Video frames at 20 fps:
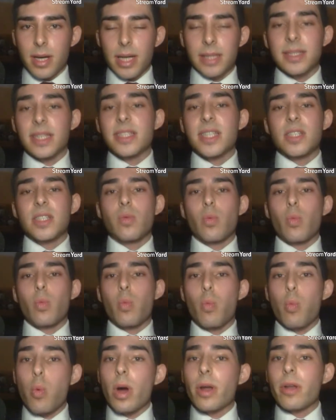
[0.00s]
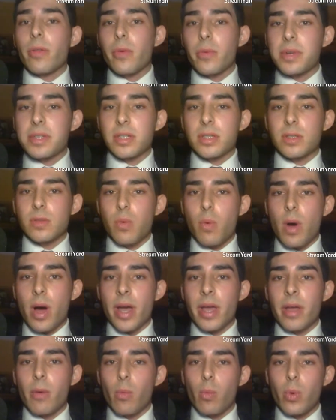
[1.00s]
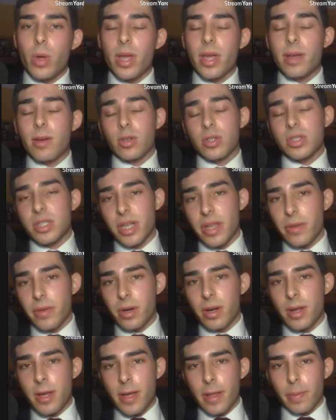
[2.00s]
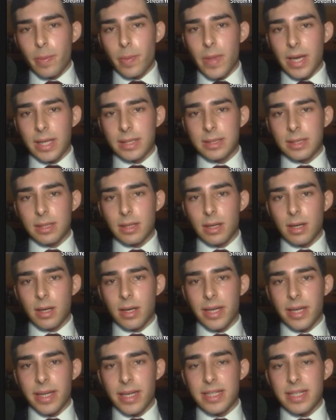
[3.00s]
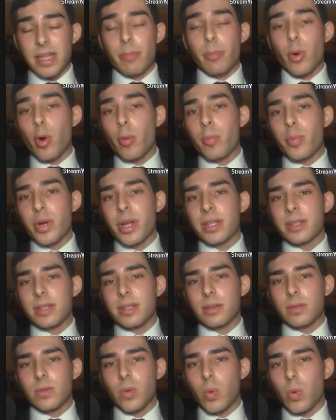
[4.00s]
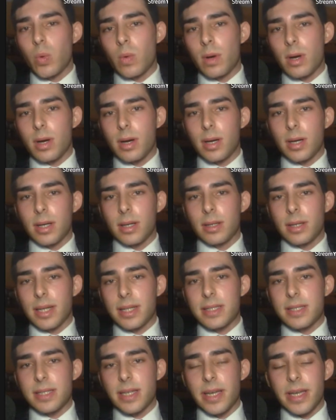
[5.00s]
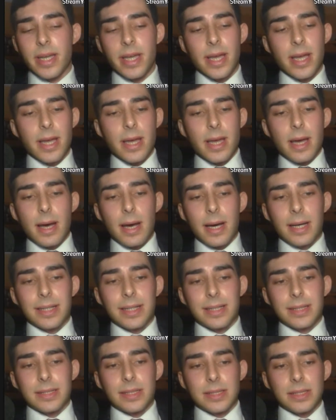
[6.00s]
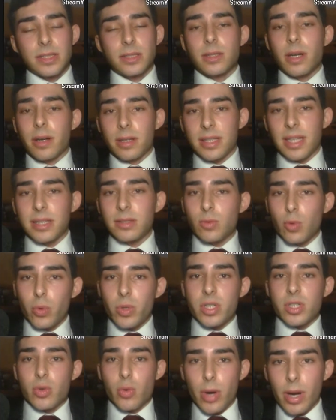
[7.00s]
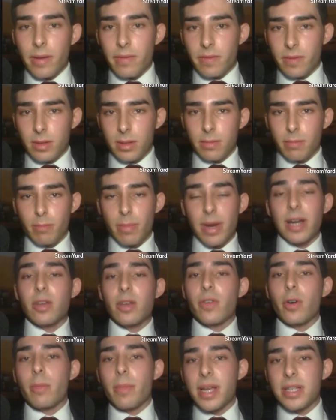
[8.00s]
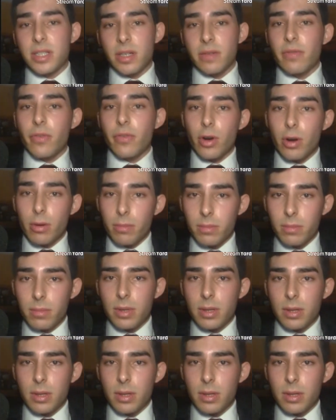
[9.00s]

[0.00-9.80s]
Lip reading: And this is one of the reasons why we consider that it is appropriate to, let's say, start and to describe value formation from